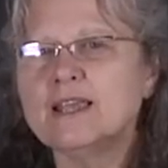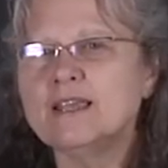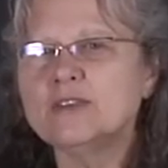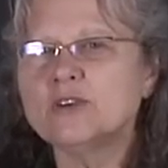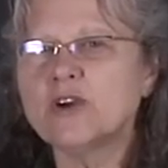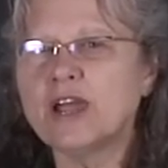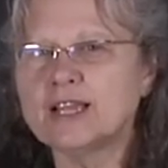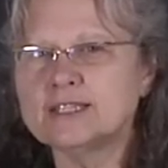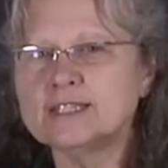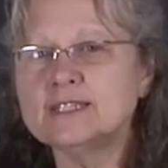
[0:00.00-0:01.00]
Either you're
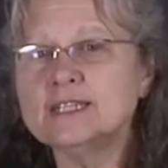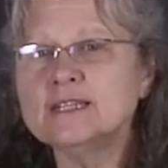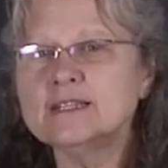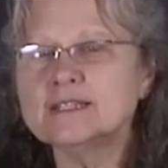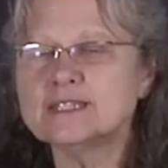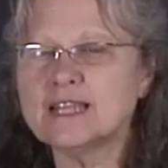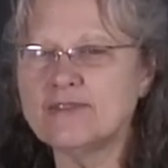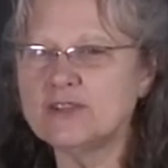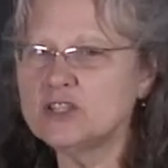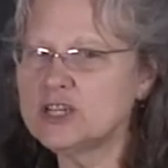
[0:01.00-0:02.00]
exiting
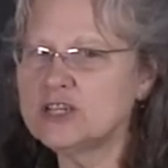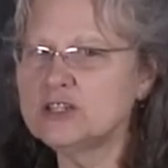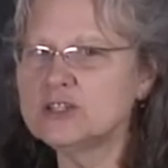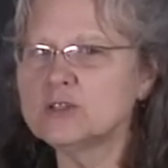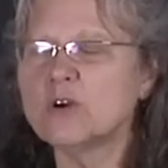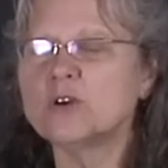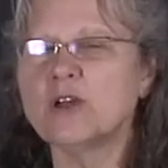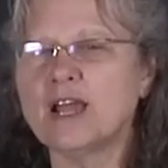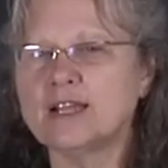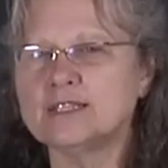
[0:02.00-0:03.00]
saving changes or
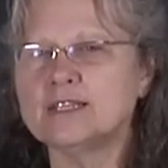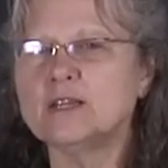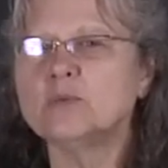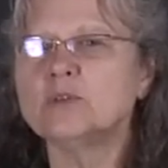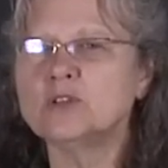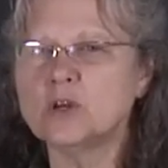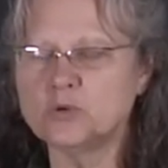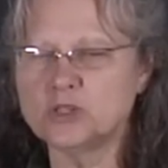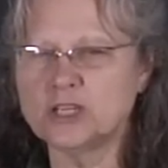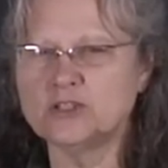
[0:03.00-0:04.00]
you're exiting with
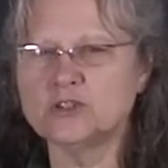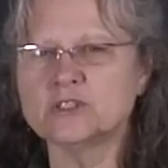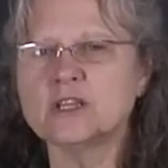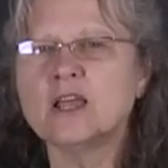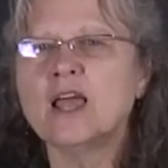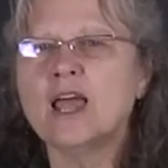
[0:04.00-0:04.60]
no changes.